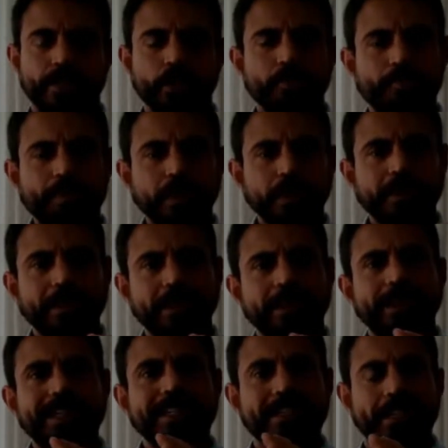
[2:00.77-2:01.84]
to
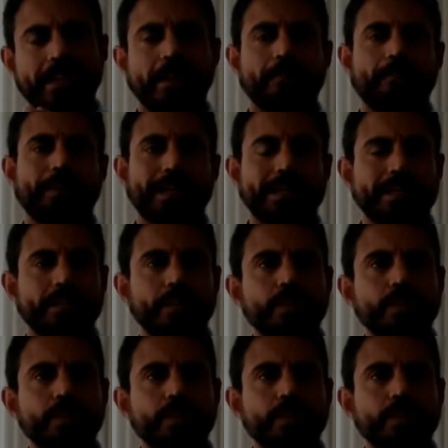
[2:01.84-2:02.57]
building these companies, and